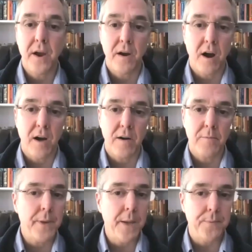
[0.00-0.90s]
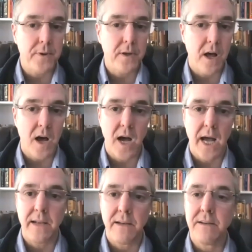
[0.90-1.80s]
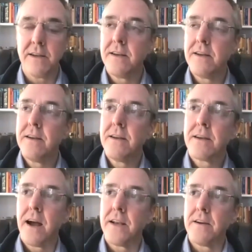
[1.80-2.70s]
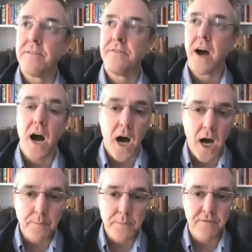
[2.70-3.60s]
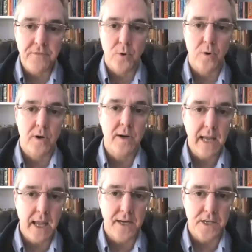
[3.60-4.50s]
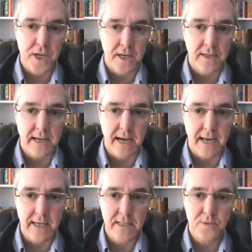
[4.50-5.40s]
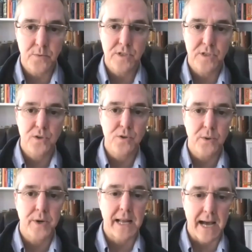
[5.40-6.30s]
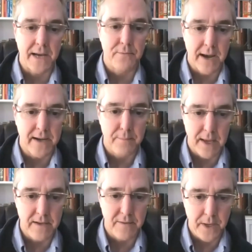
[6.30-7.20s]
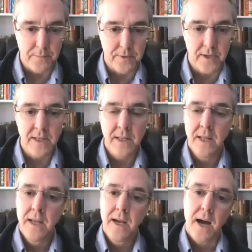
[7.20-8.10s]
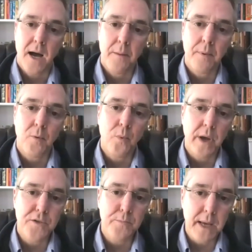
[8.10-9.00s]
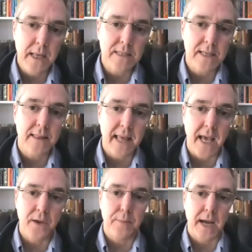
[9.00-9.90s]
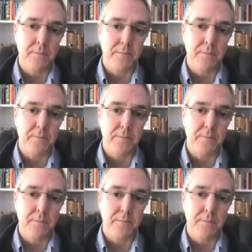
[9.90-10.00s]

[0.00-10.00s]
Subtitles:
There are people on kind of omnivore ketogenic diets, which is usually what I recommend to people, which means that they